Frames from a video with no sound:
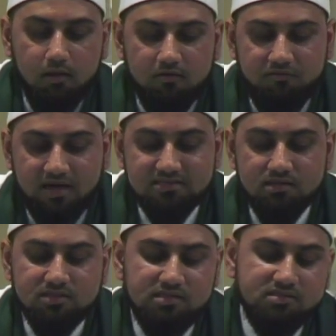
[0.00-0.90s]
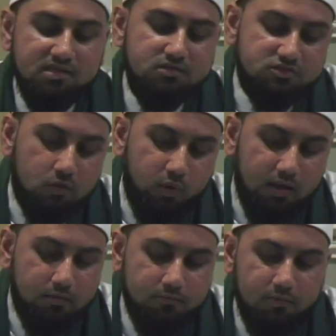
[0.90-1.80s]
Fasting the six days of
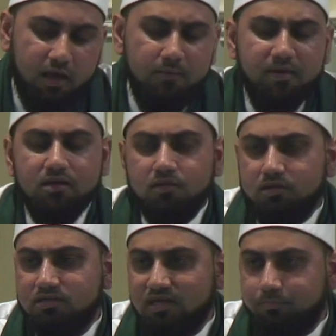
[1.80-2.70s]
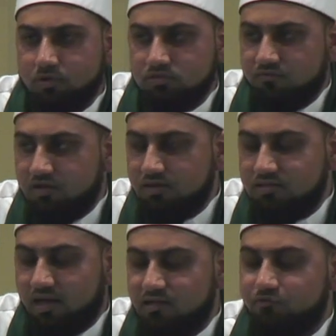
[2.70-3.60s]
Shawwal and many other examples of things
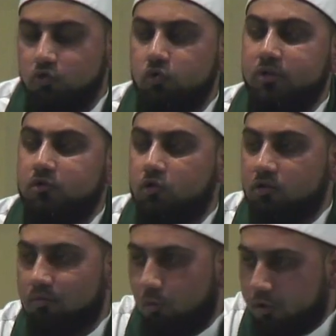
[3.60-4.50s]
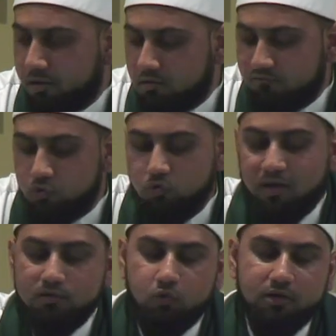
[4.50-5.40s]
that if you do it, you're rewarded. If you do
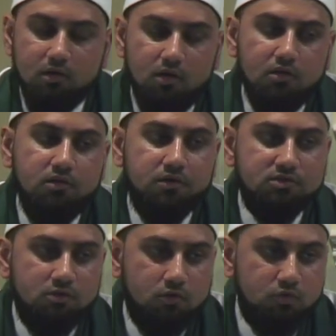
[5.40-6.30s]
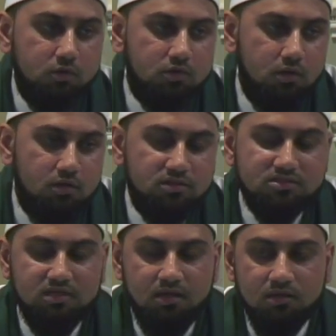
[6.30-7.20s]
not do it, there is no
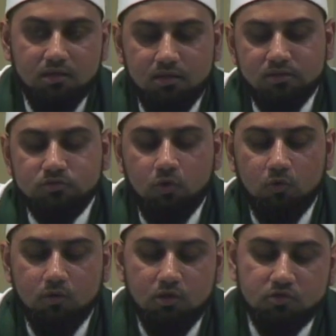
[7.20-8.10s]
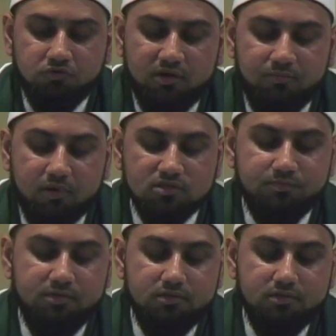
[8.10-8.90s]
sin, there's no threat of punishment.